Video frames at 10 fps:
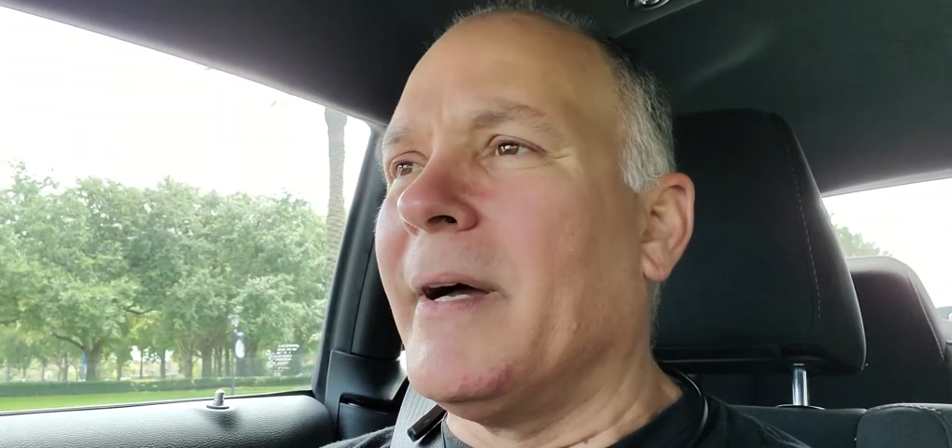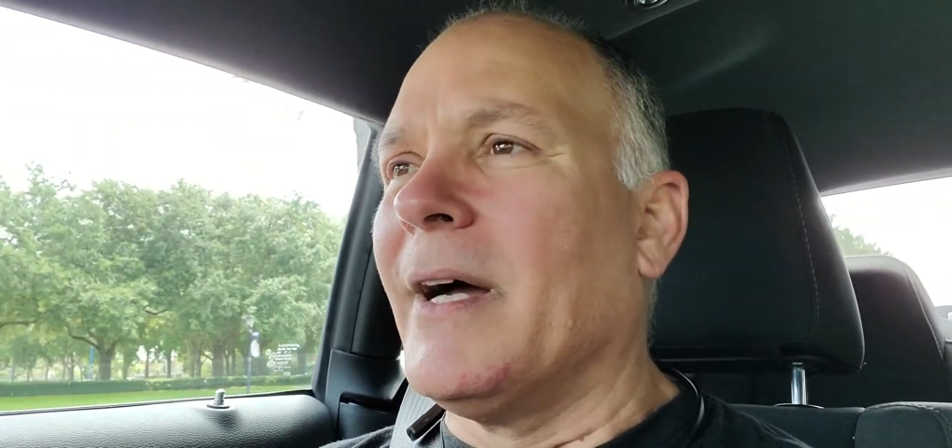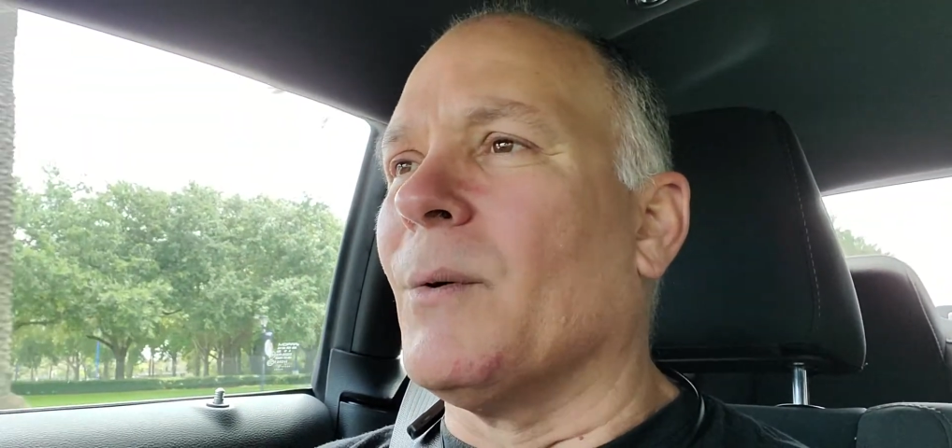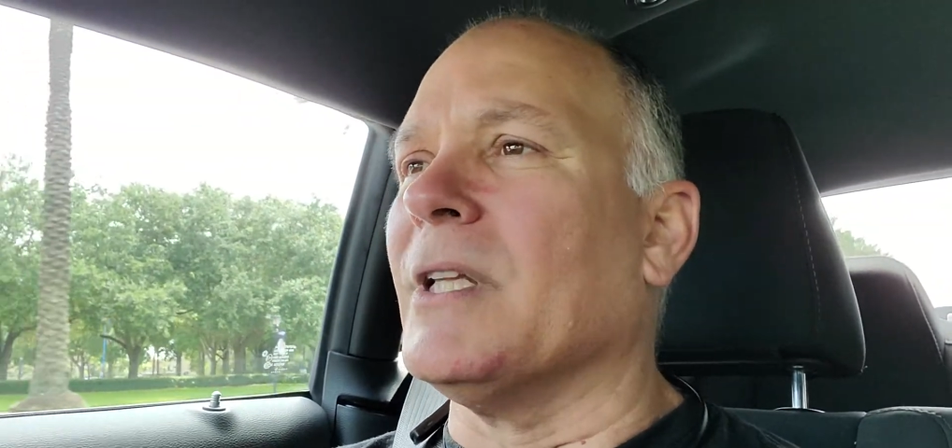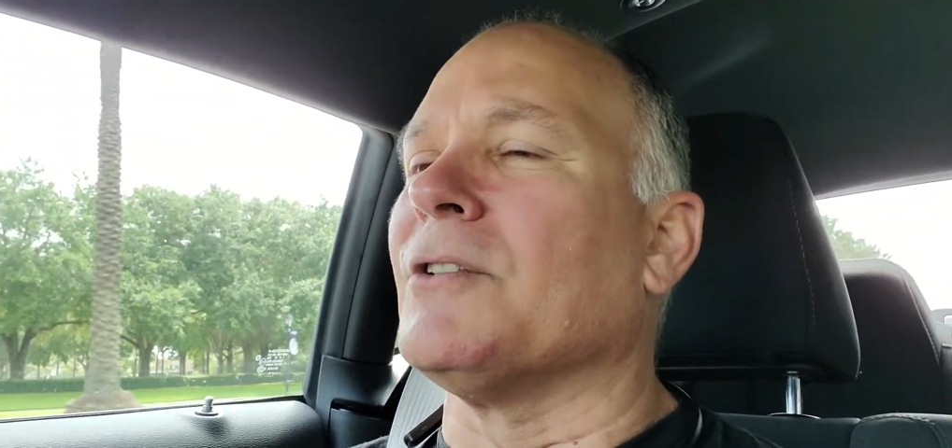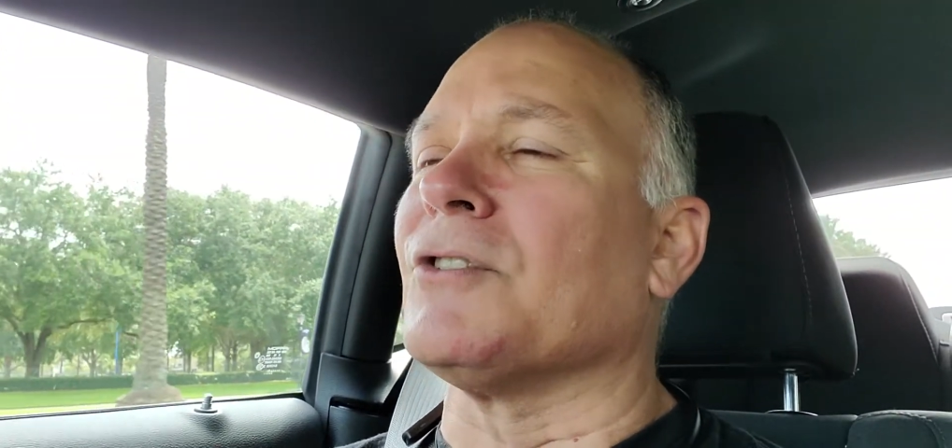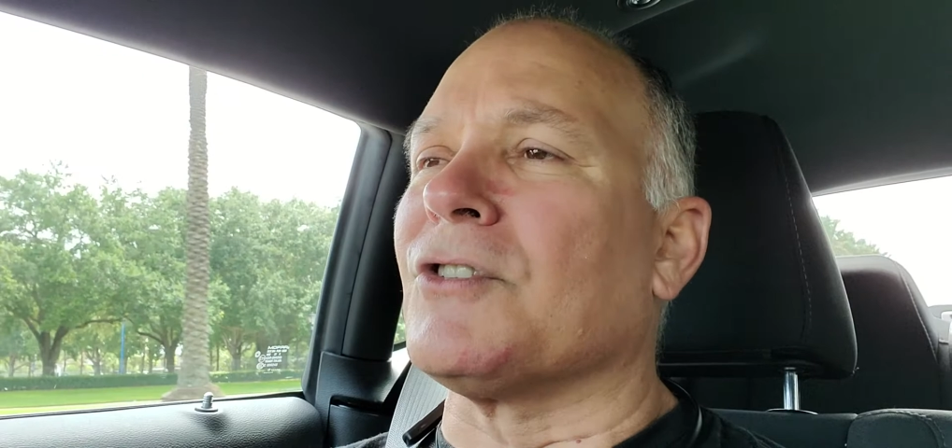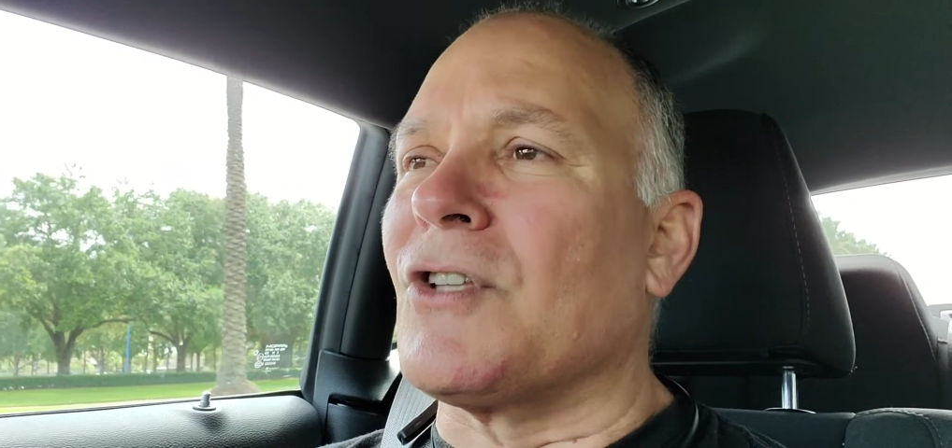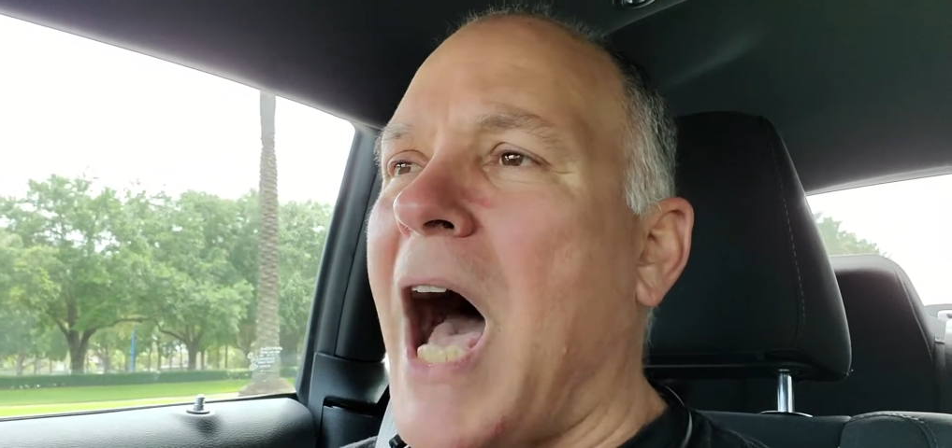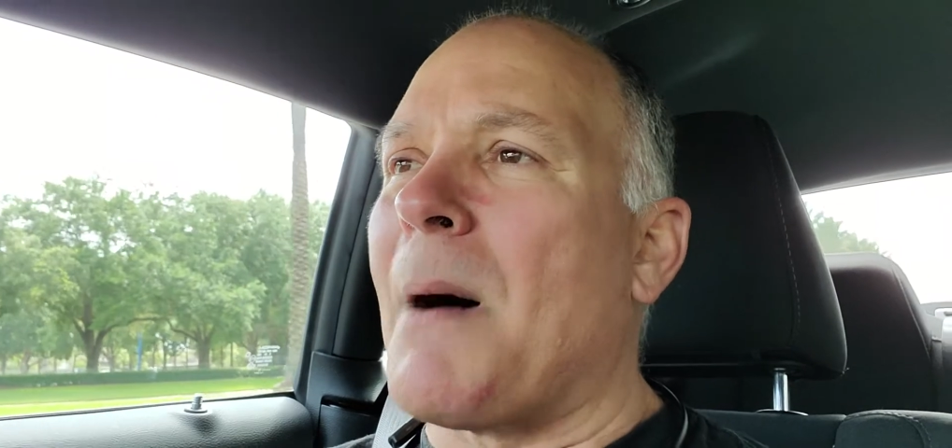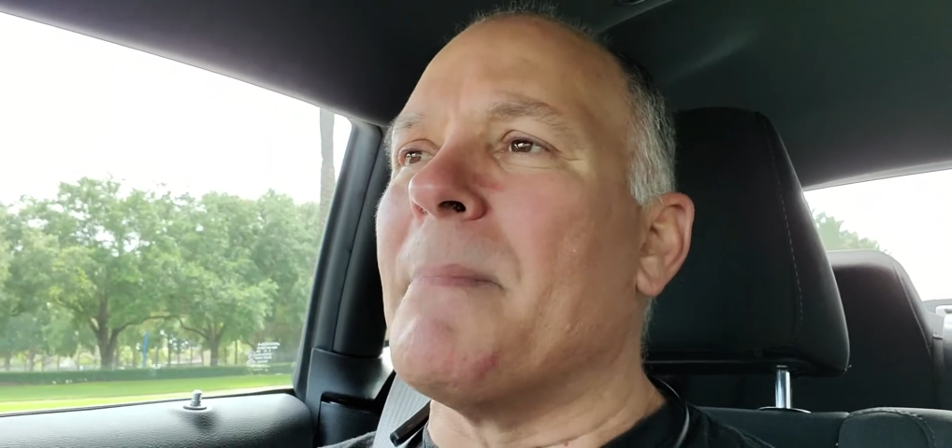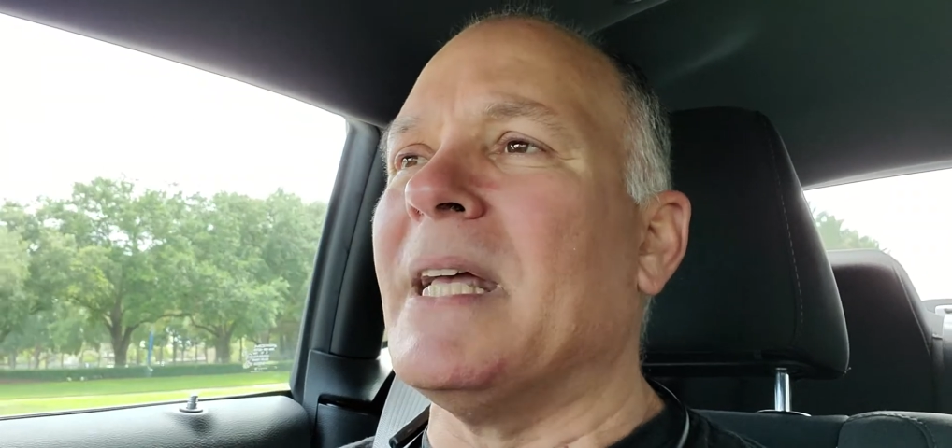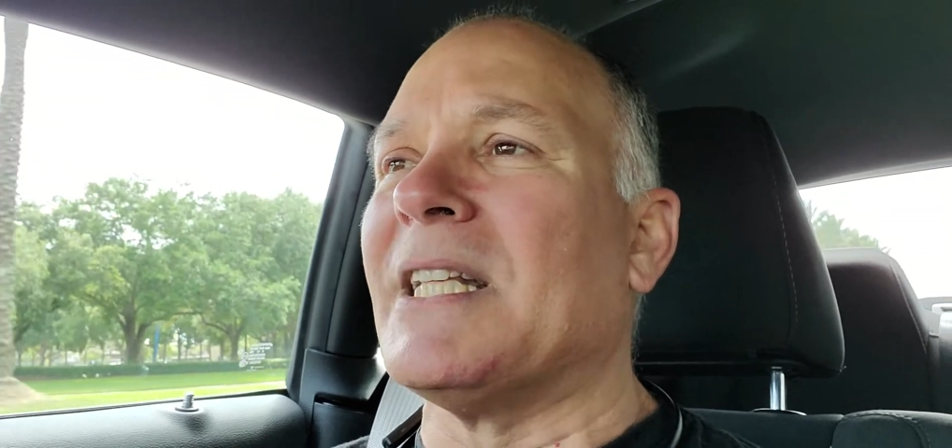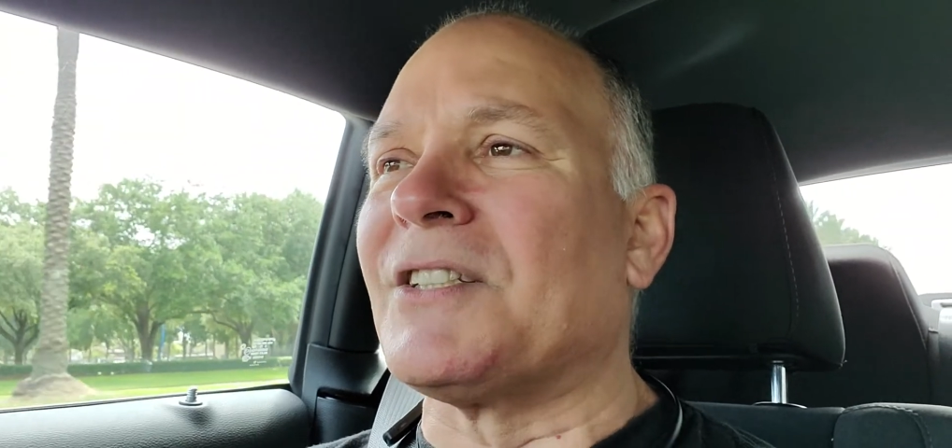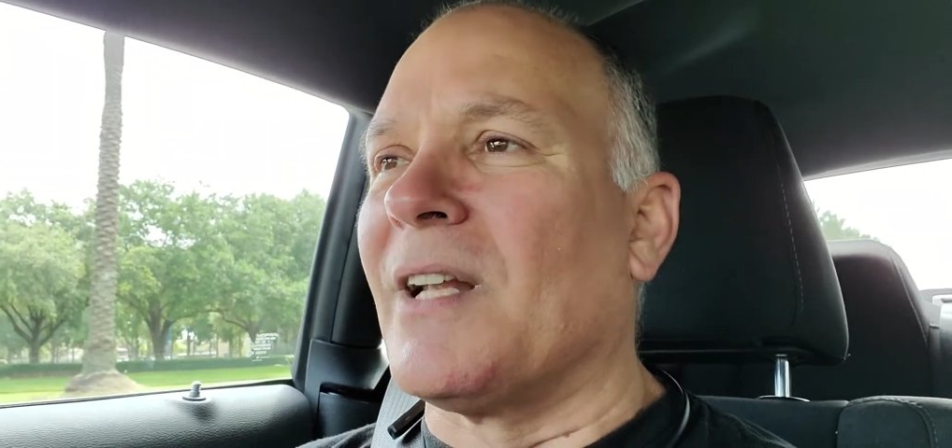We need to stop
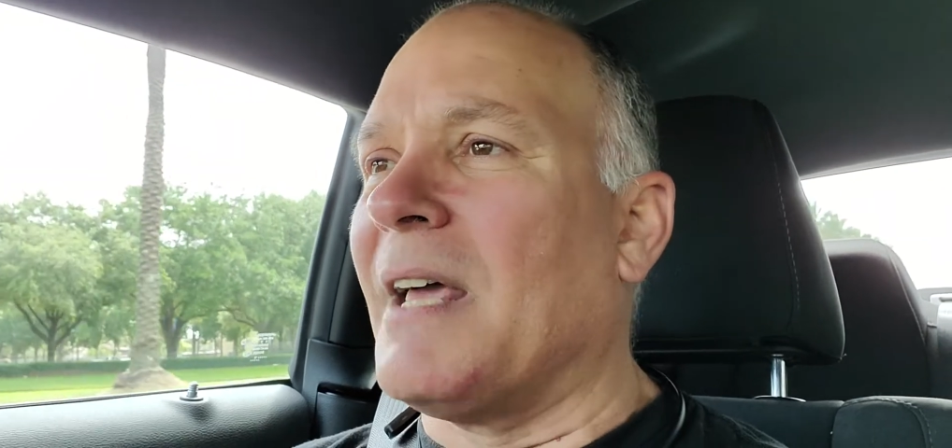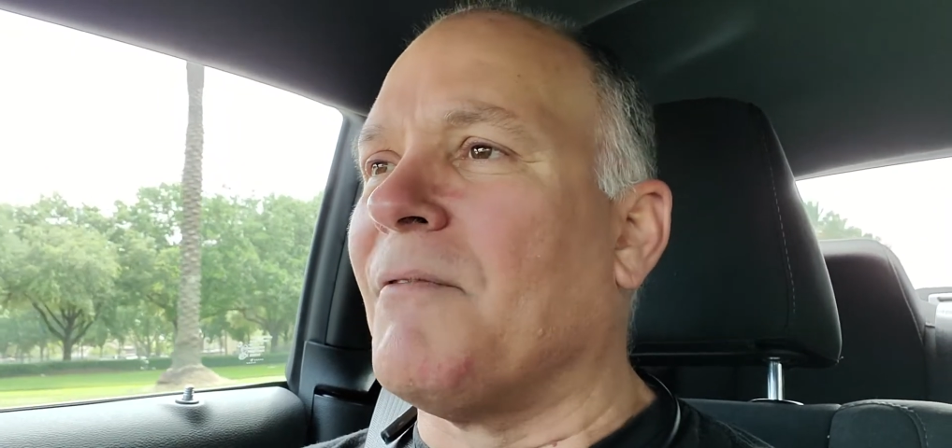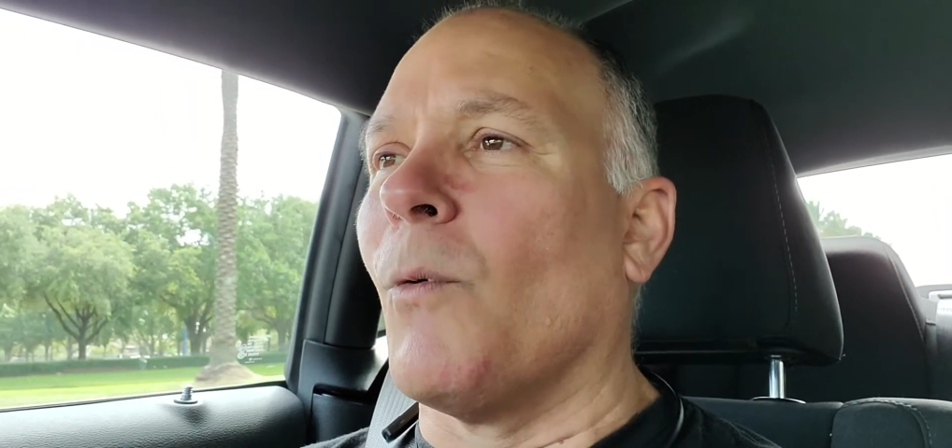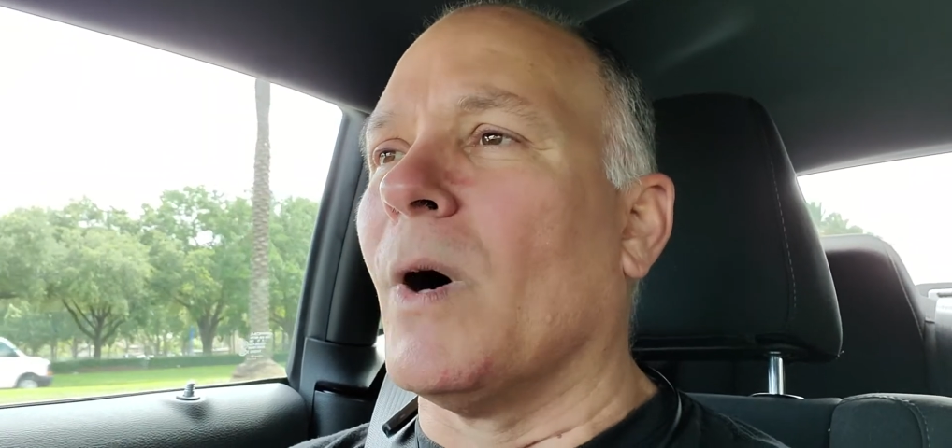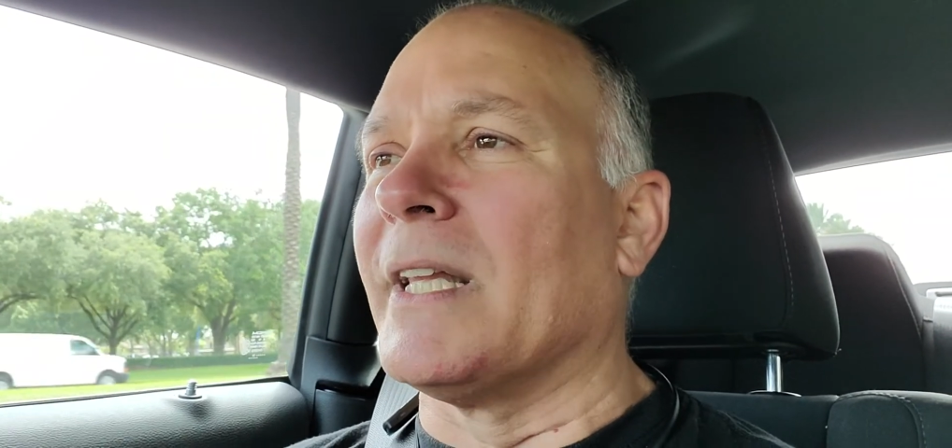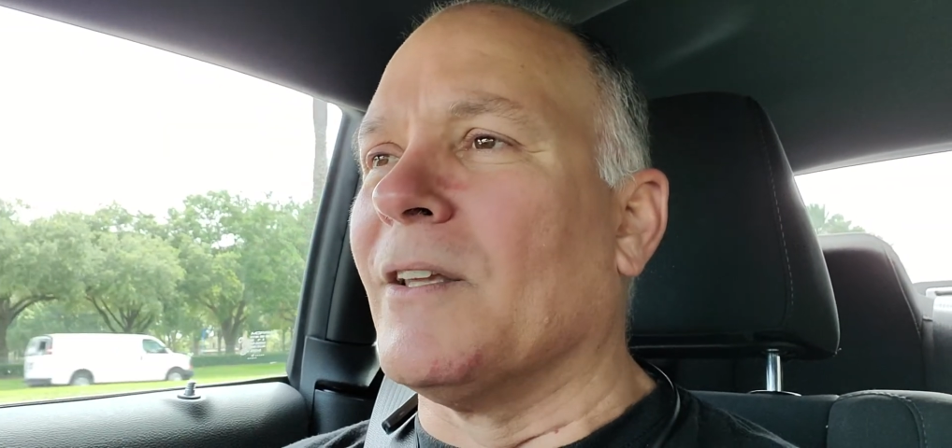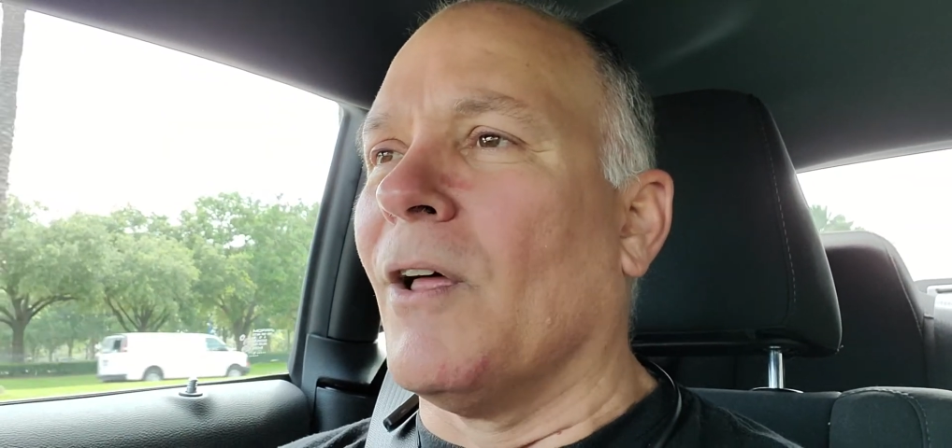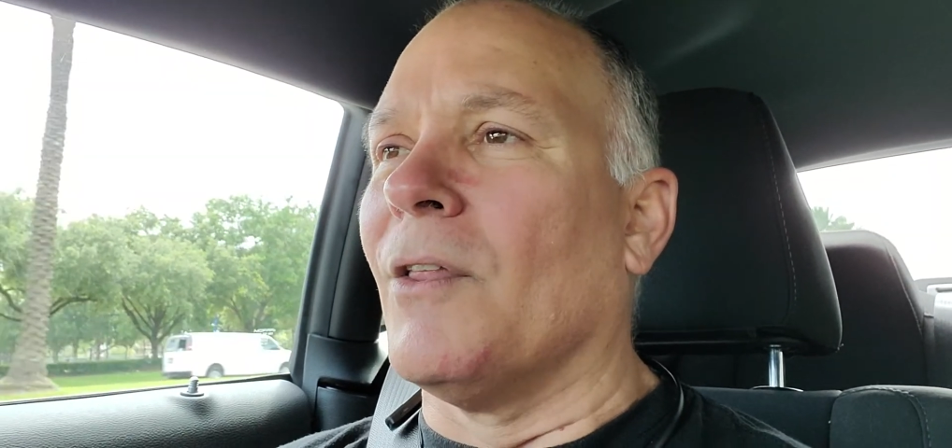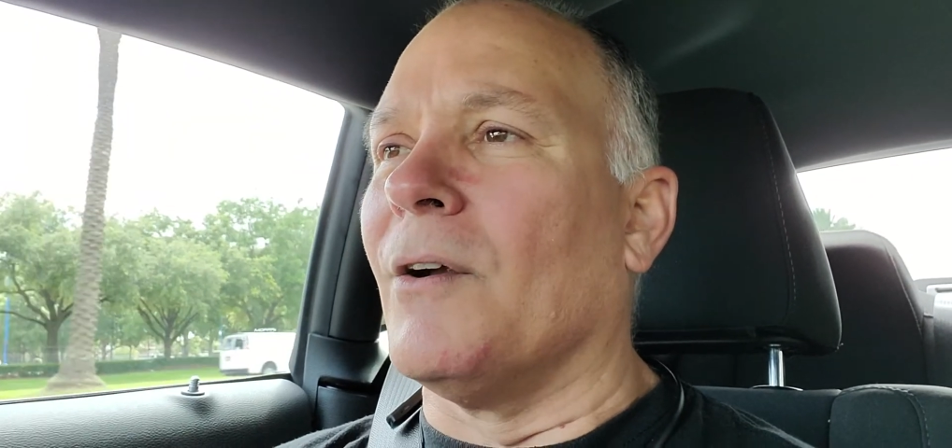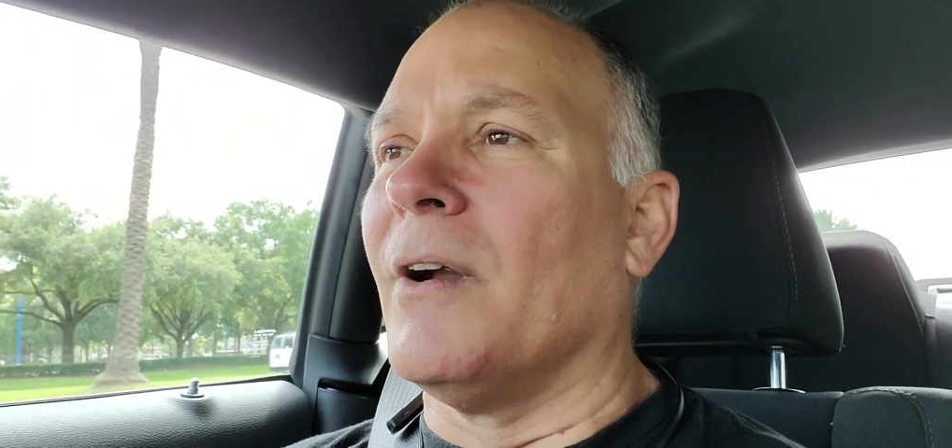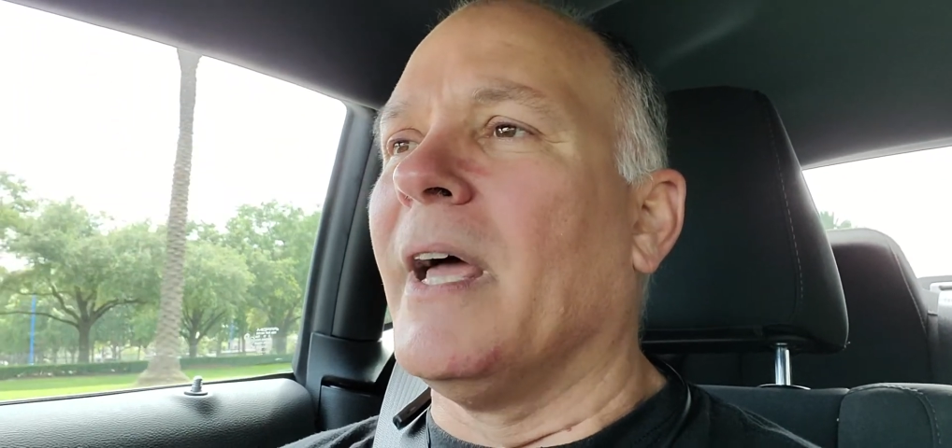being a slave for one another